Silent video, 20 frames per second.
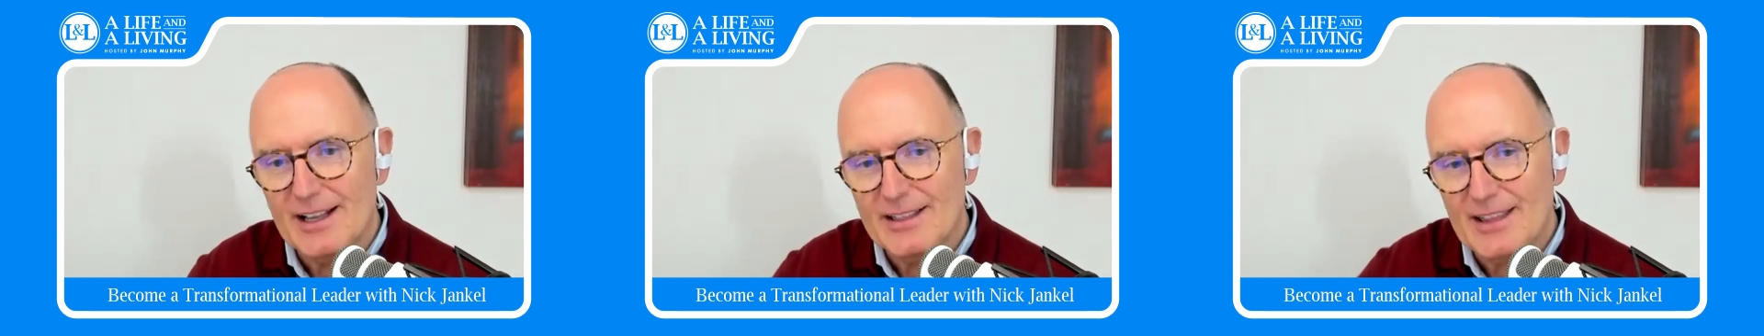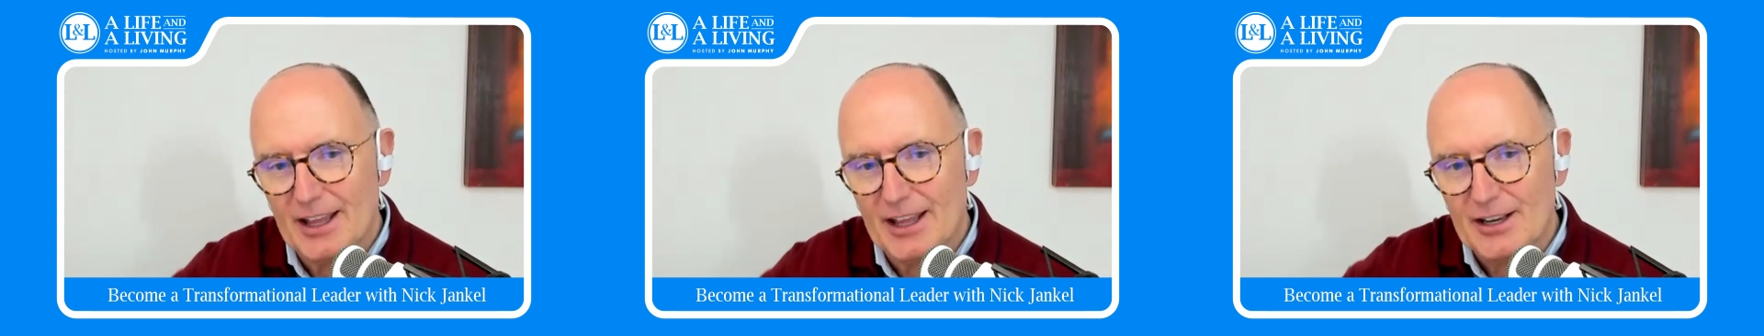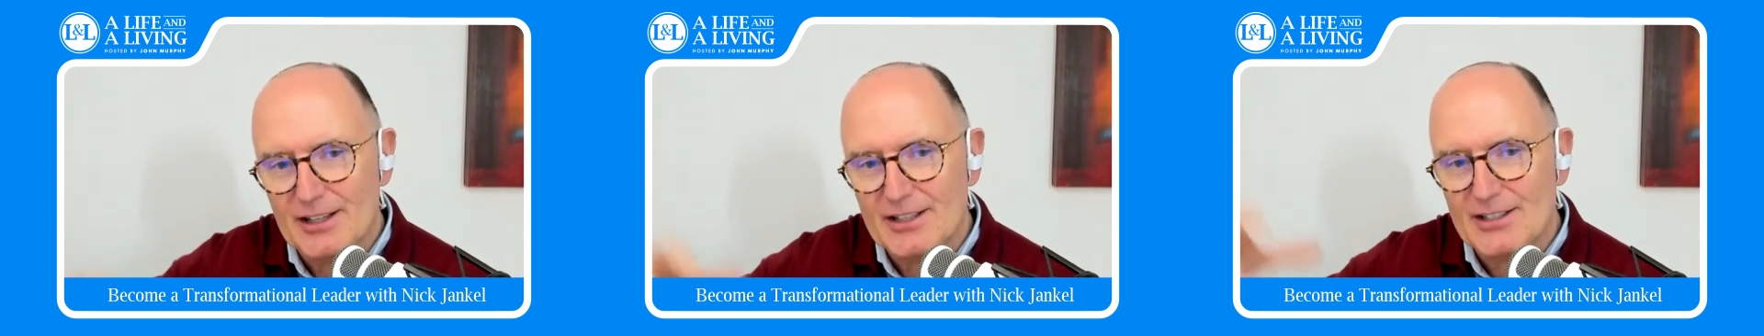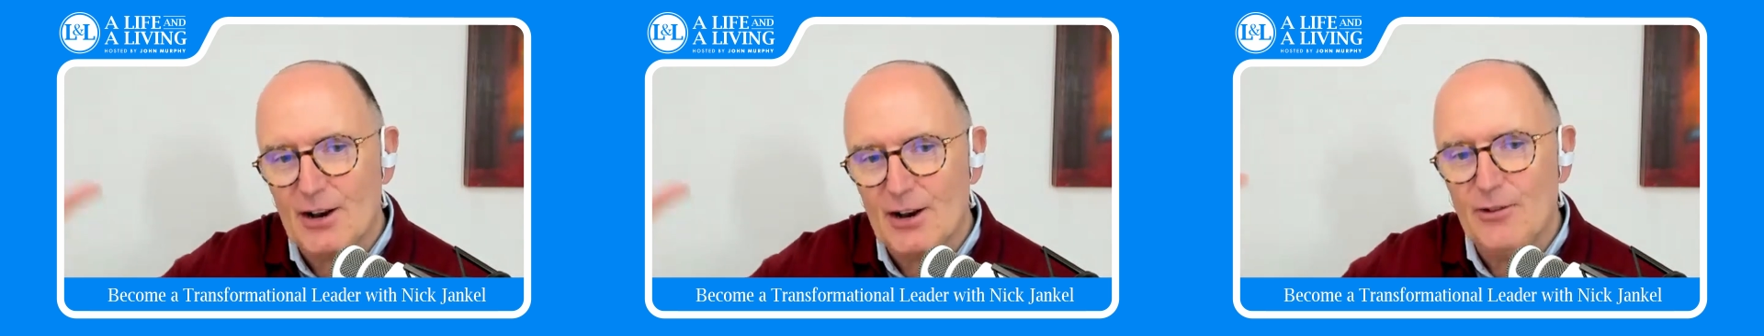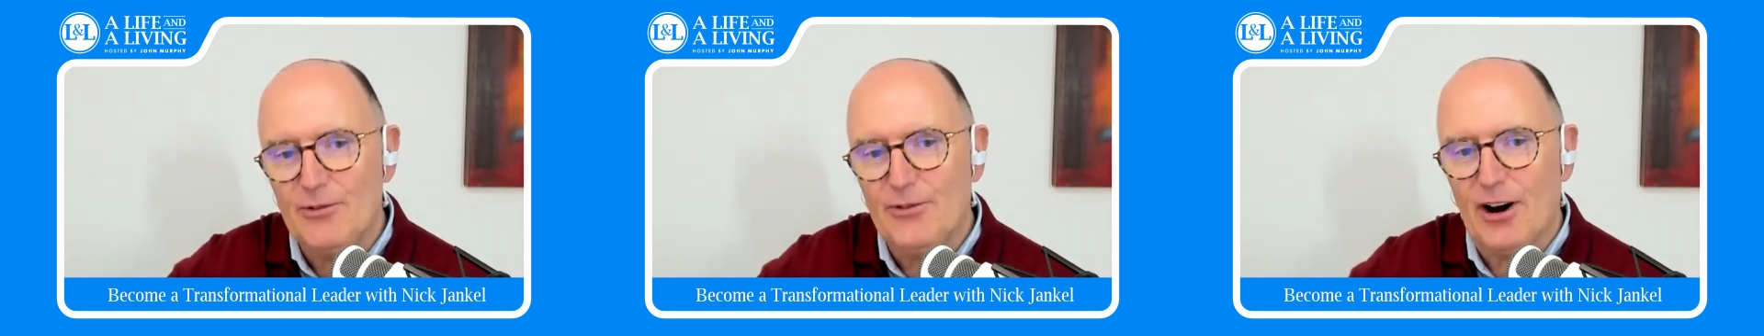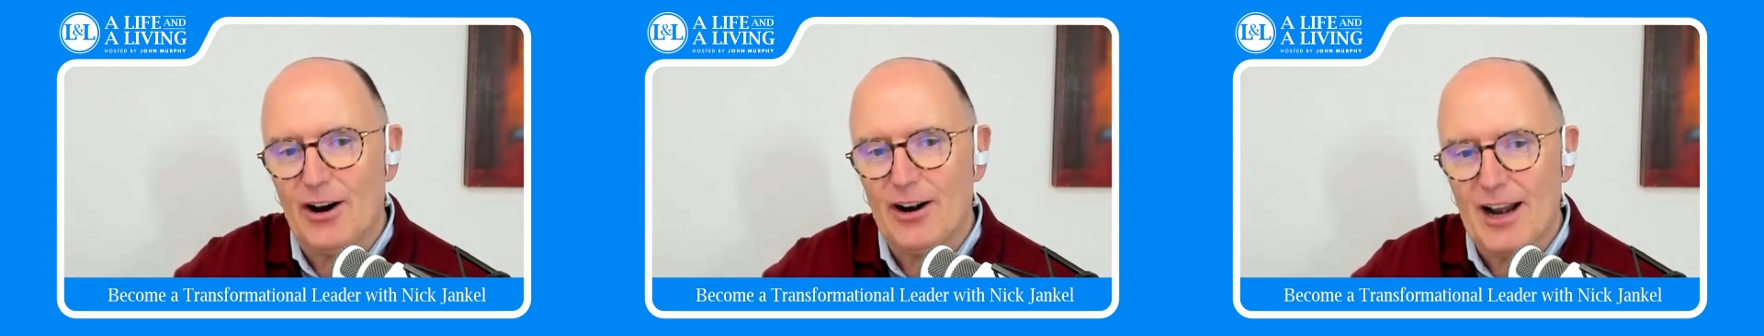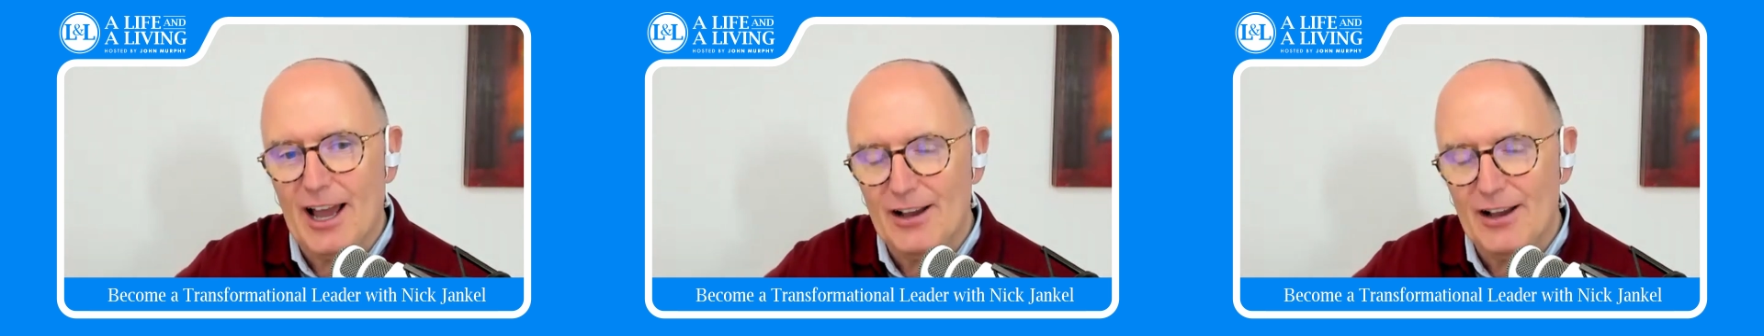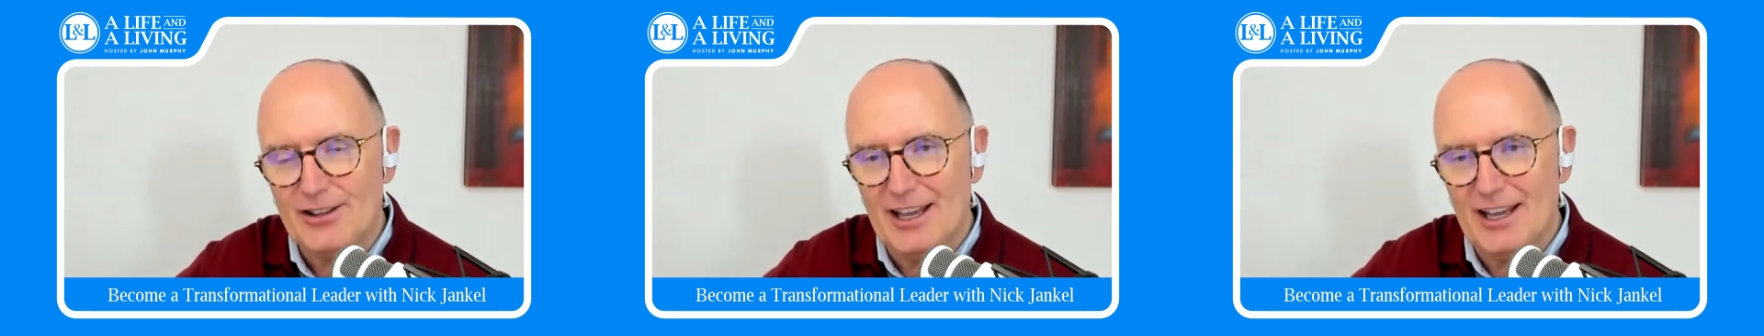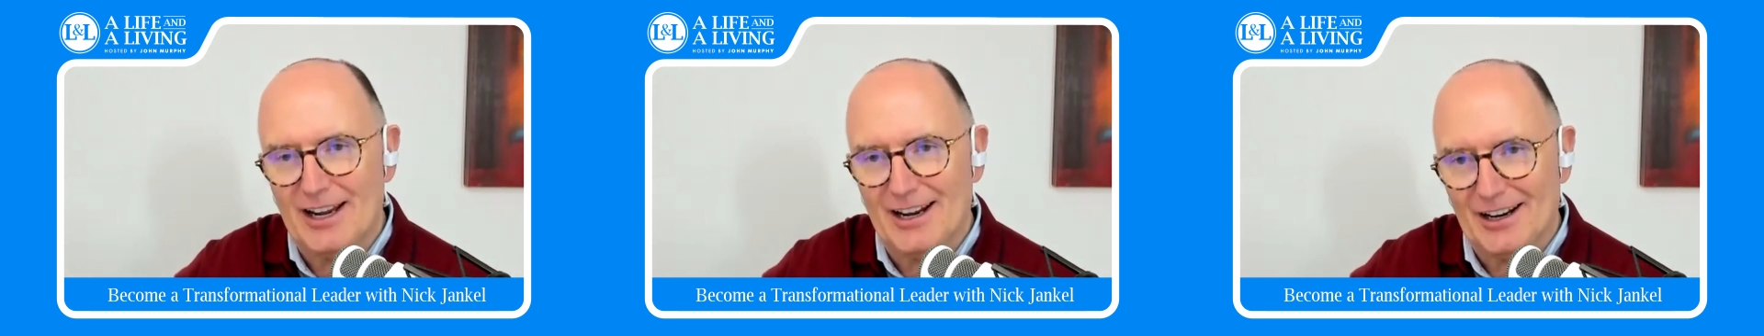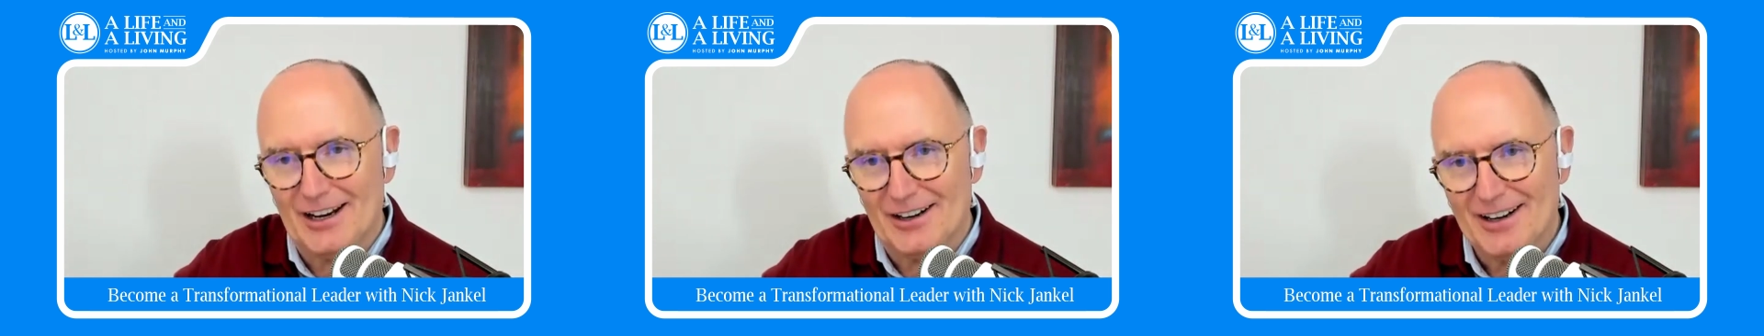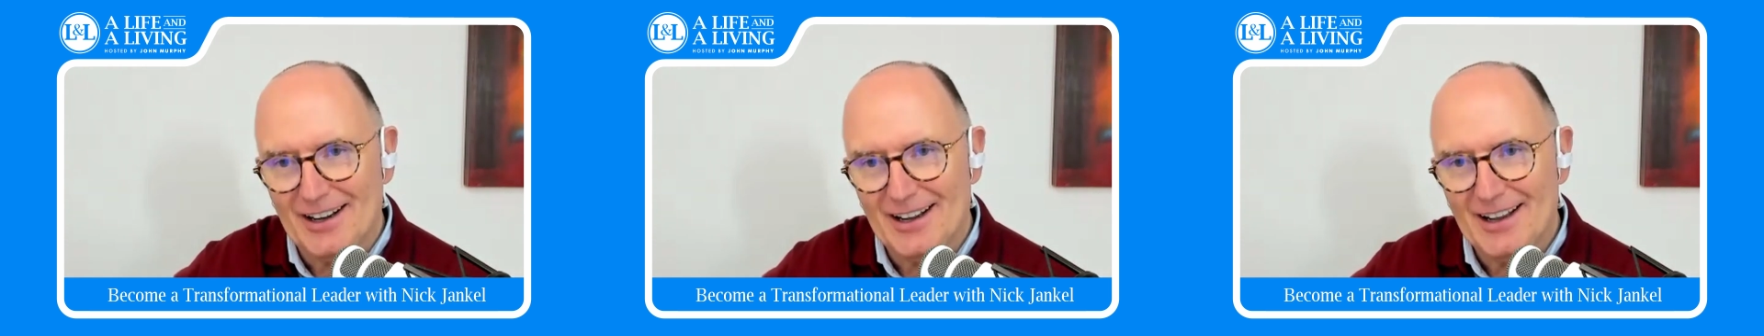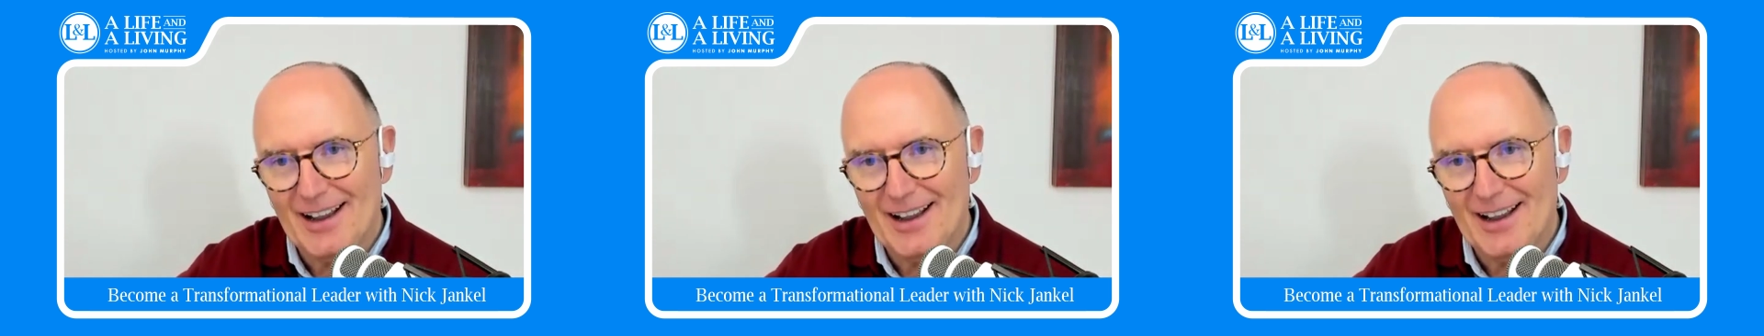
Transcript: that it's so far out there,